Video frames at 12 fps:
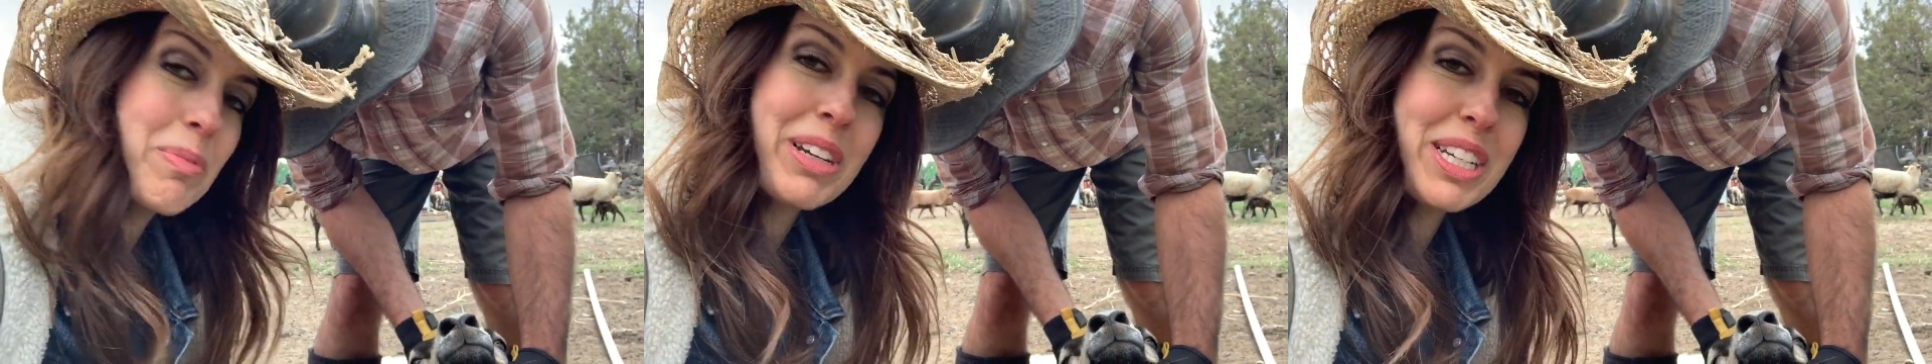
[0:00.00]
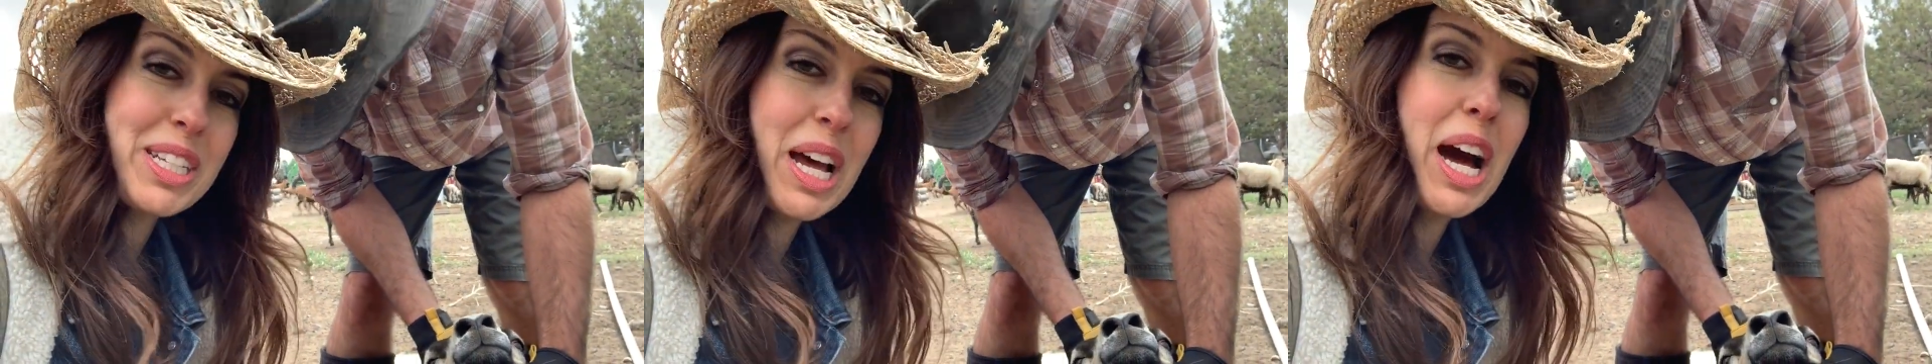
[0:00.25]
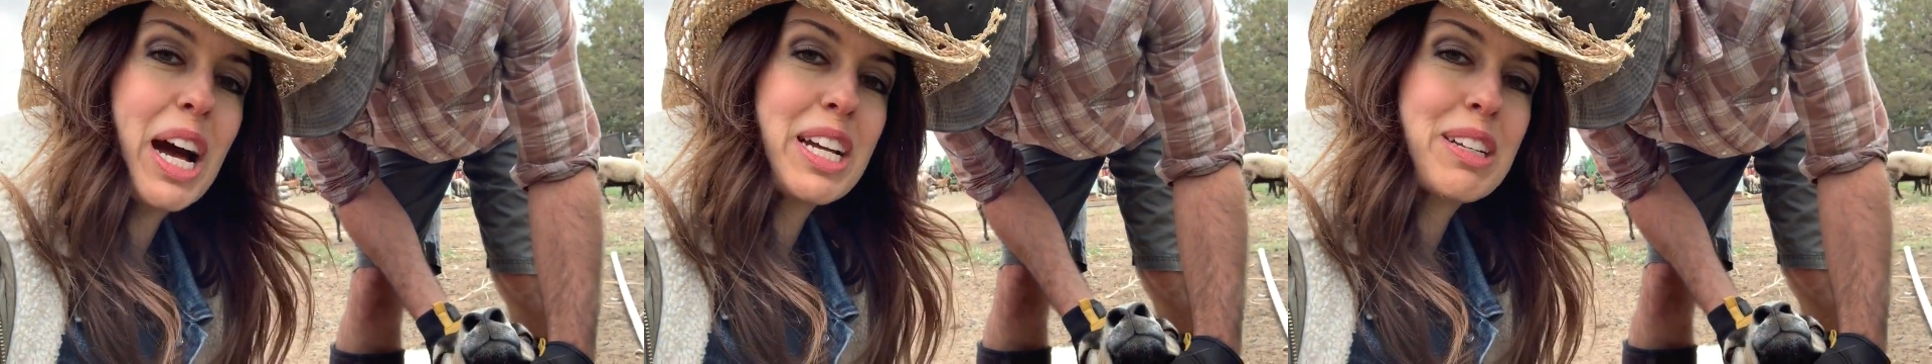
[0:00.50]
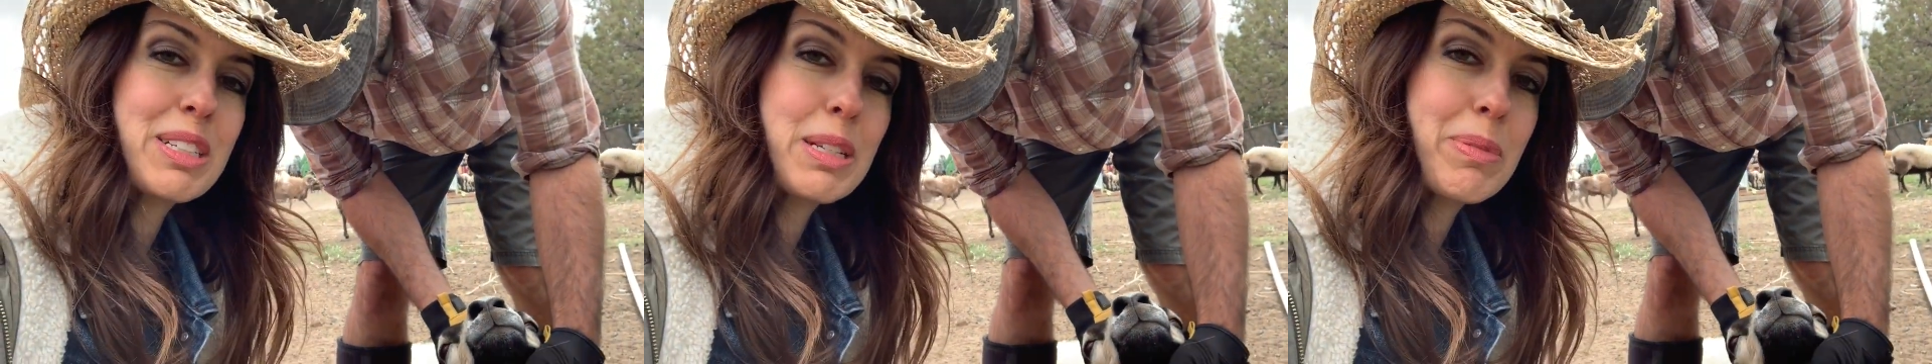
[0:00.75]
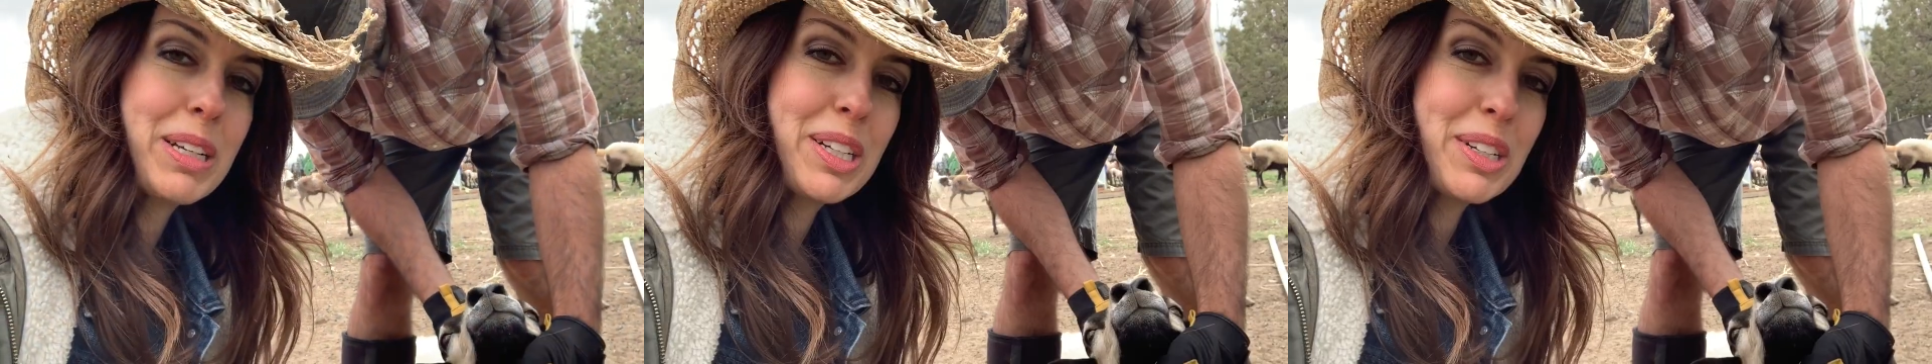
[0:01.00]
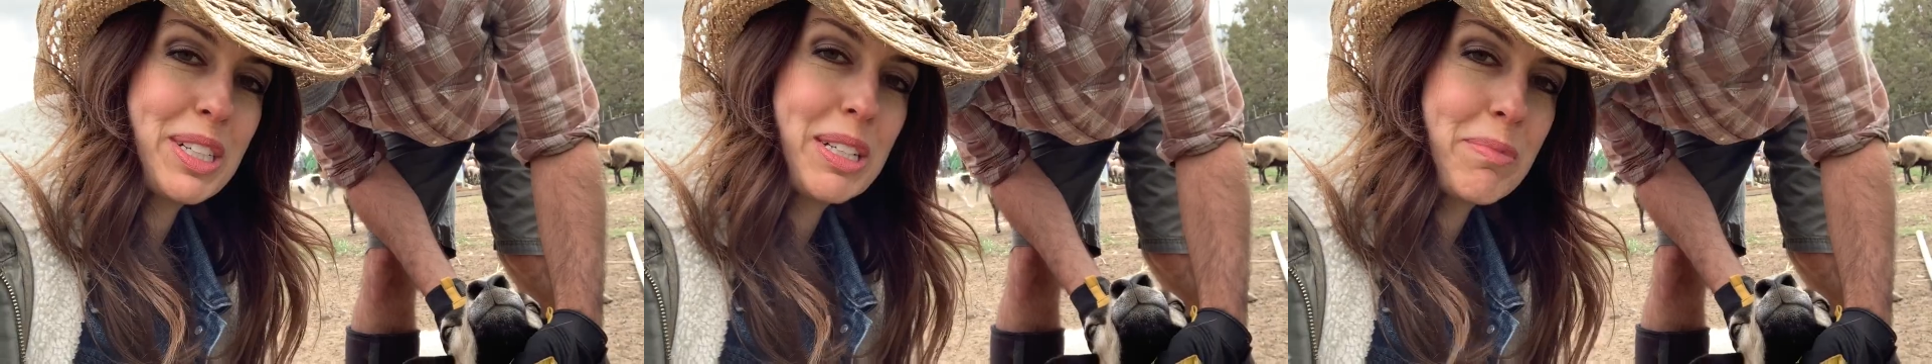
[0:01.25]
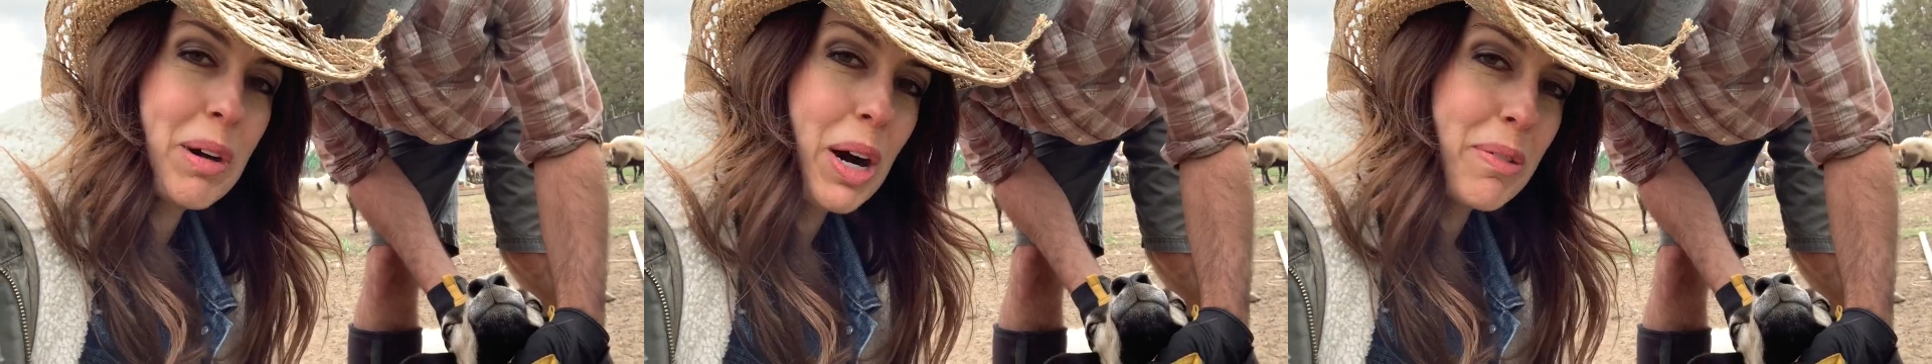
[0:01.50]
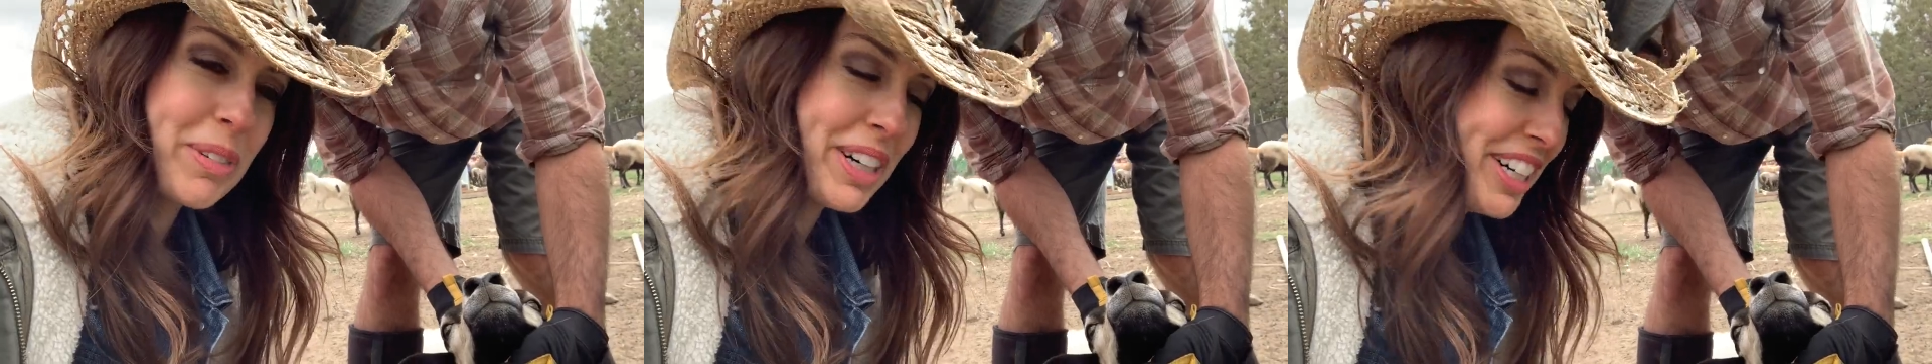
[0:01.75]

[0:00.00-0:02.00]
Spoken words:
because I used to be a nursing mom.